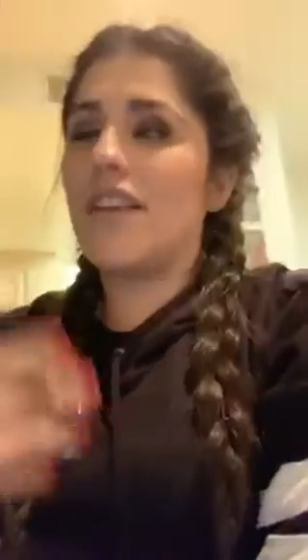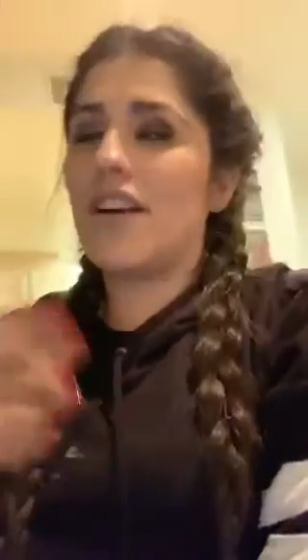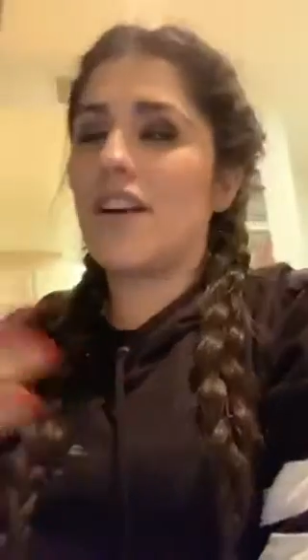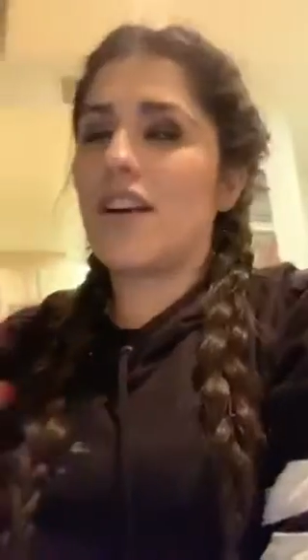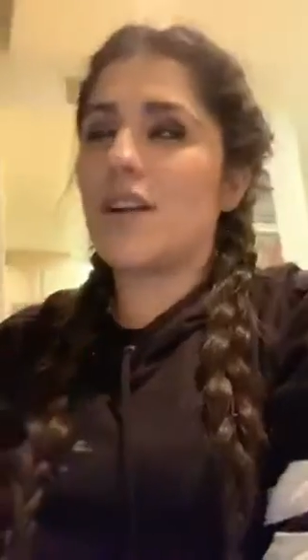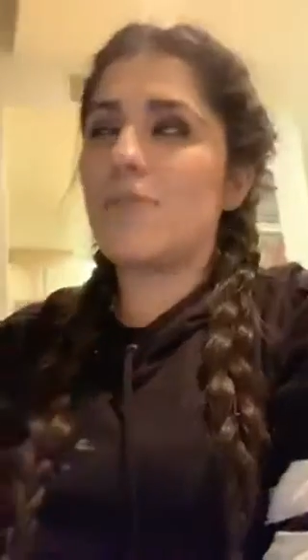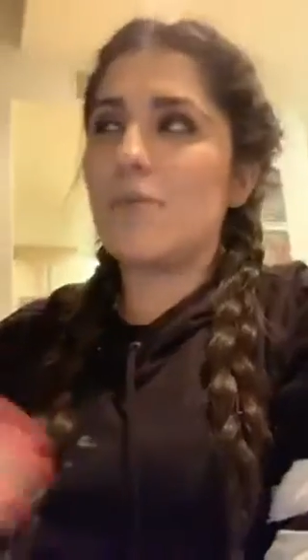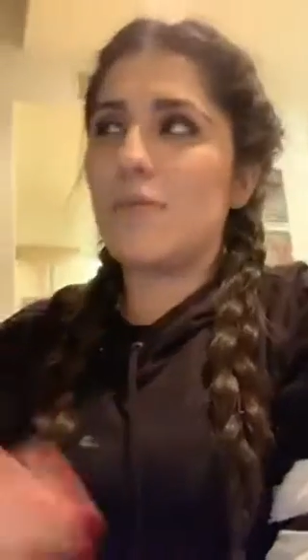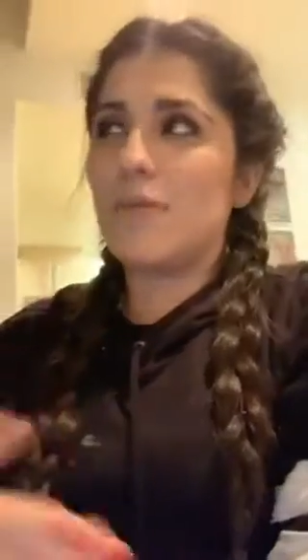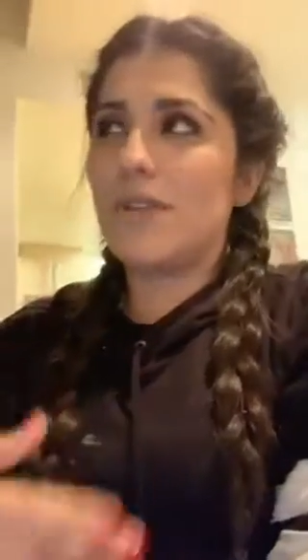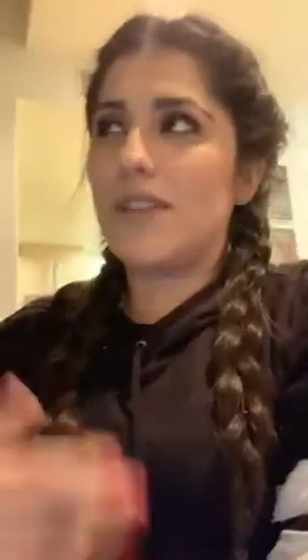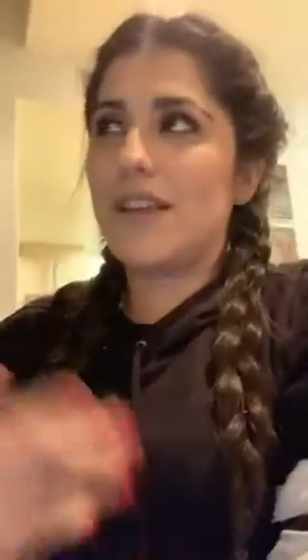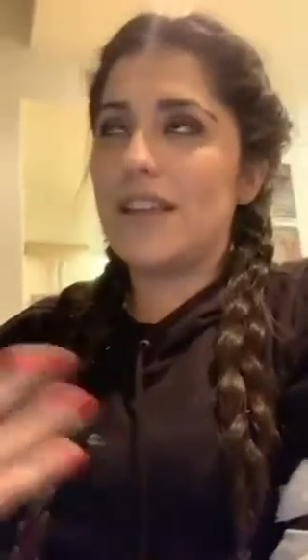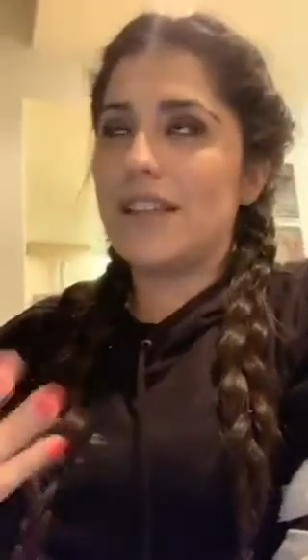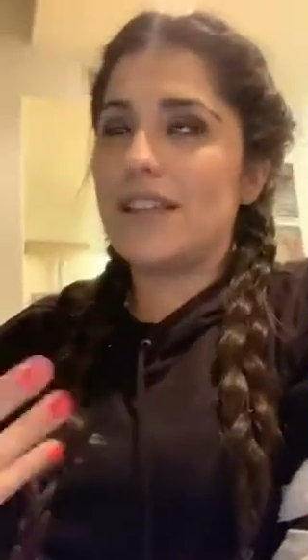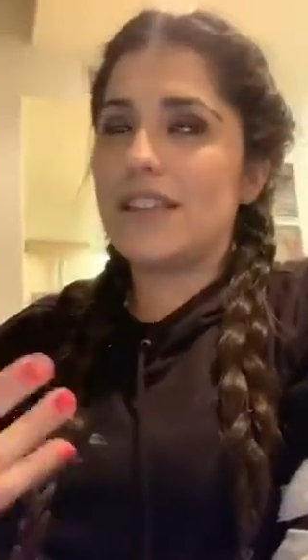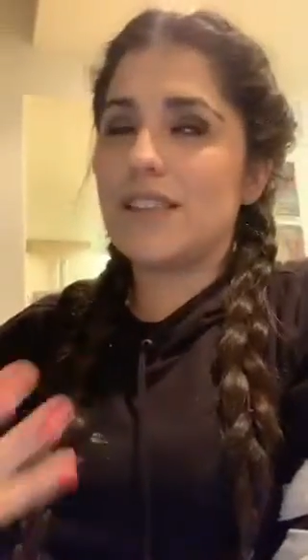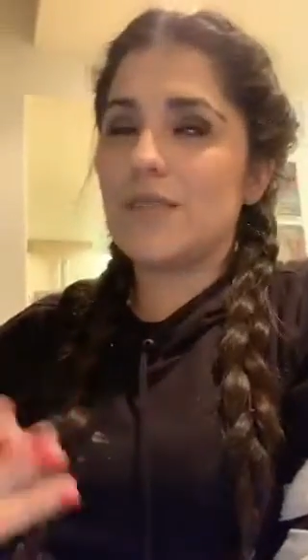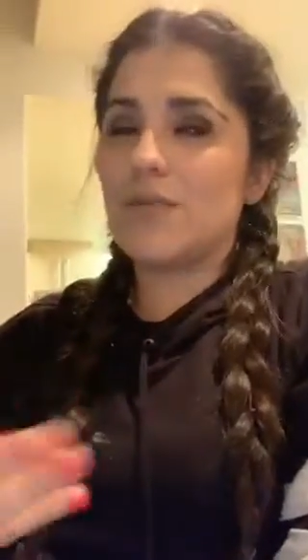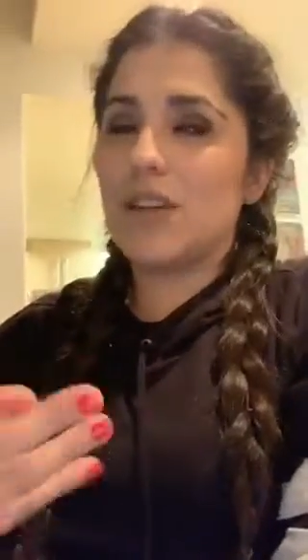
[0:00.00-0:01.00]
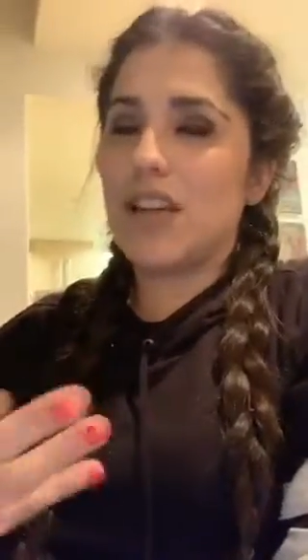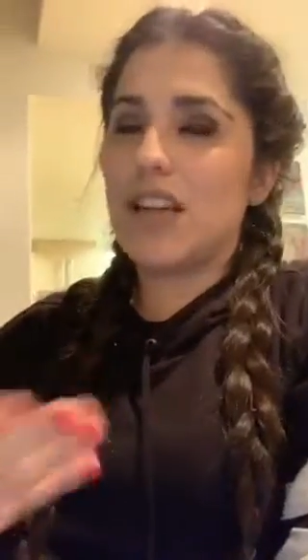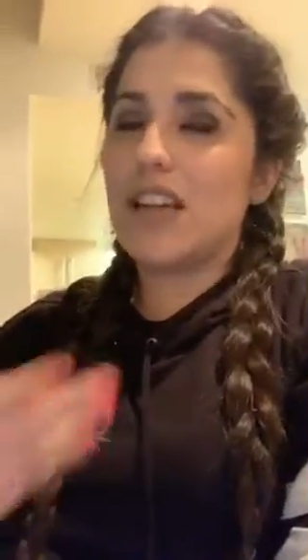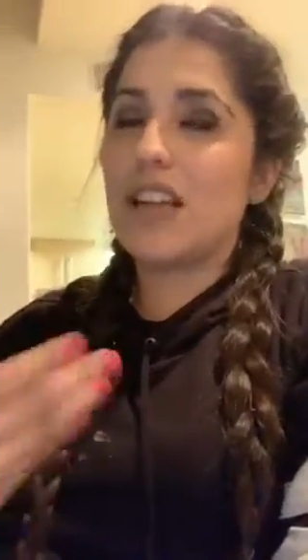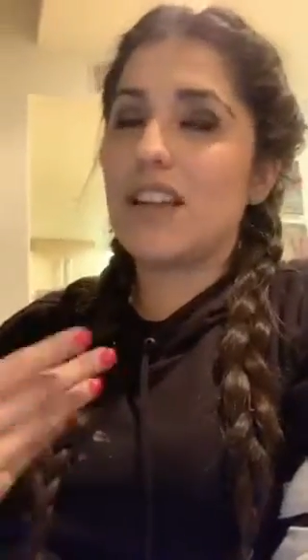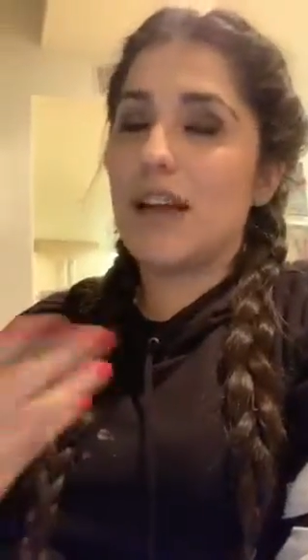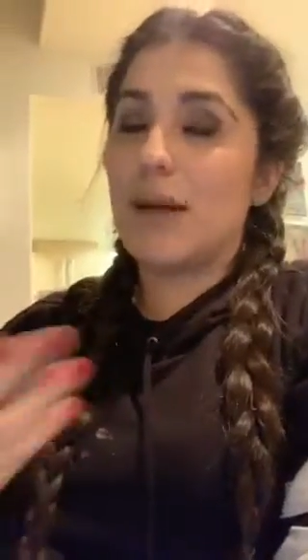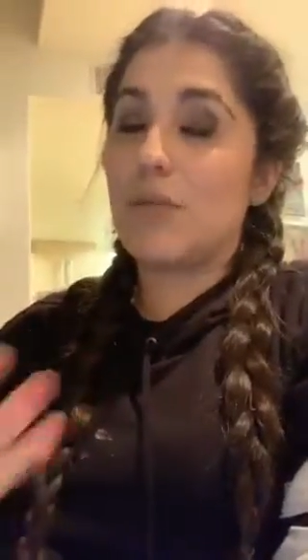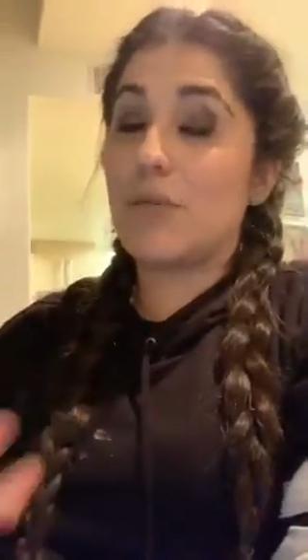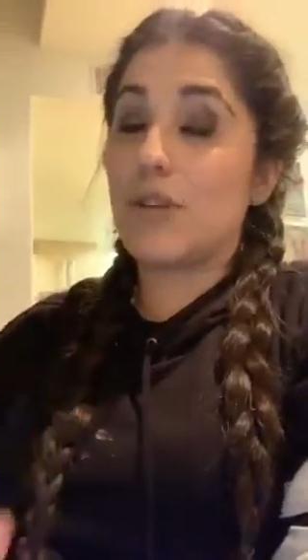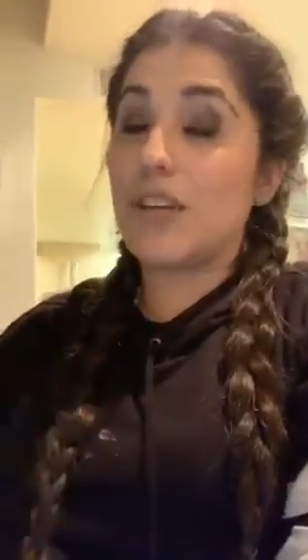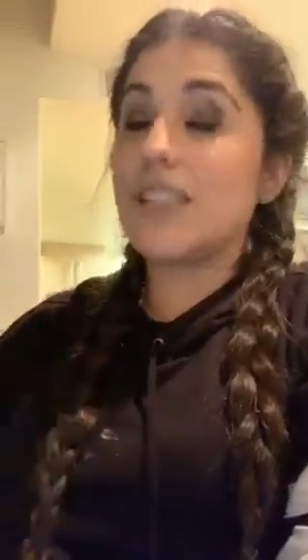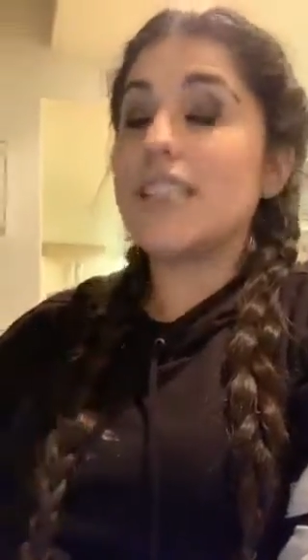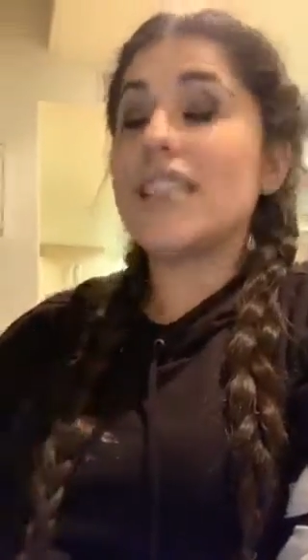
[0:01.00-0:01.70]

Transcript: then I'll come up with ideas and we can collaborate